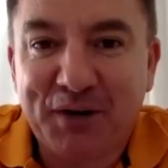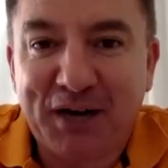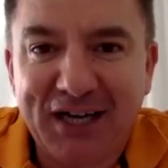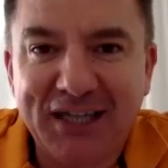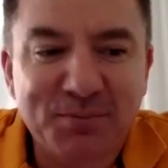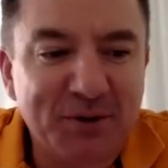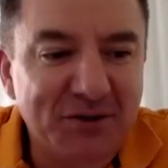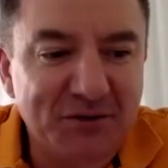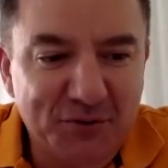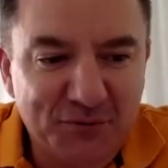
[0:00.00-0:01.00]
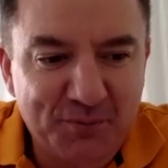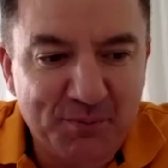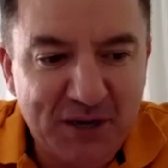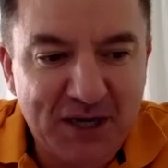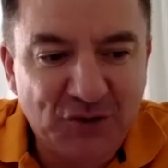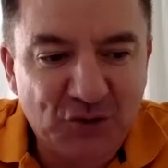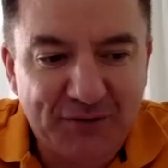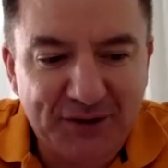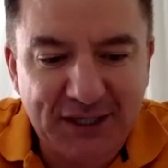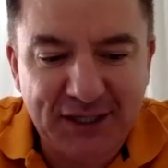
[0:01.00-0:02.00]
Partly it's because of me
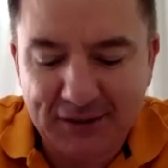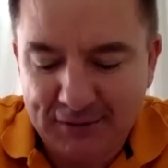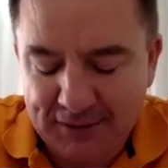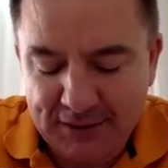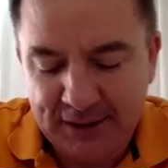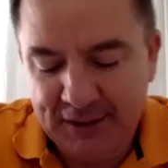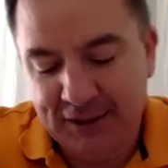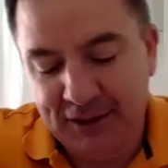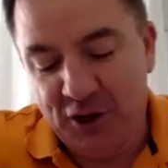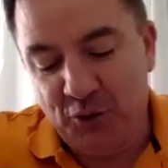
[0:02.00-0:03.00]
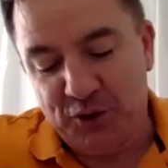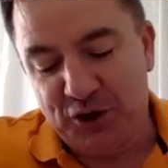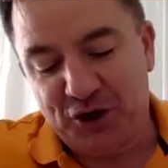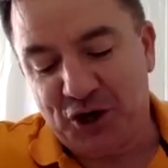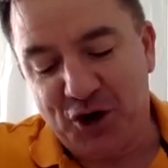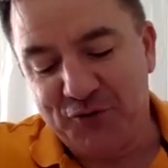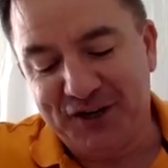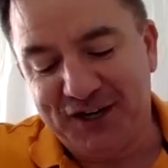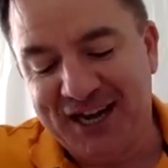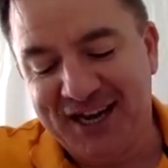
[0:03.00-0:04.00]
traveling and we got
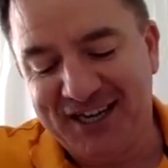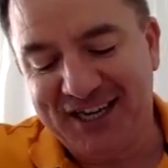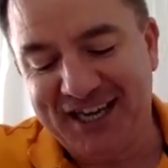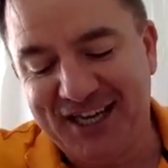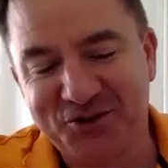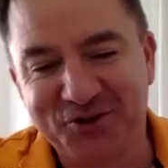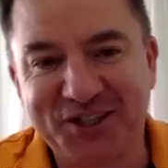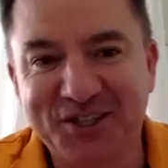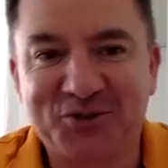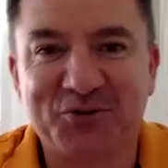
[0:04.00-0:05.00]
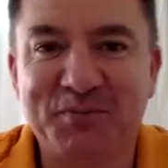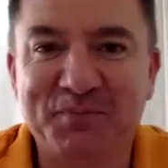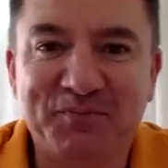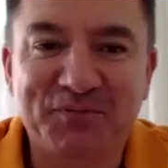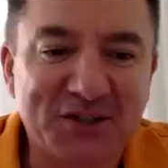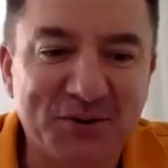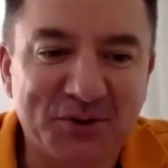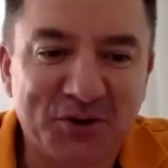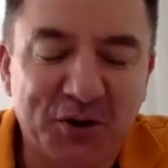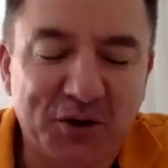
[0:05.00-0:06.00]
COVID again during this trip. So we
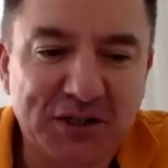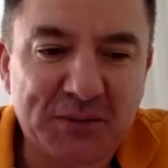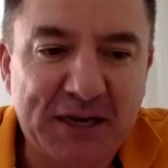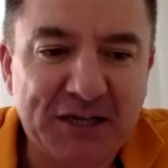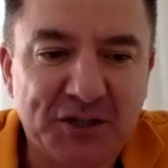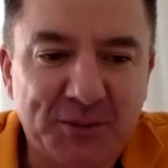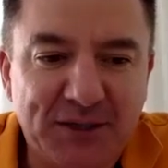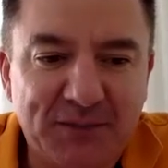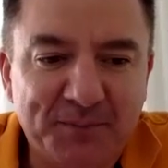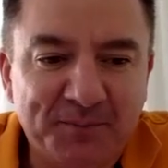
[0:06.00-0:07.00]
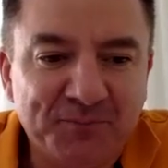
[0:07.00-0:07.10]
sort of got smashed a bit.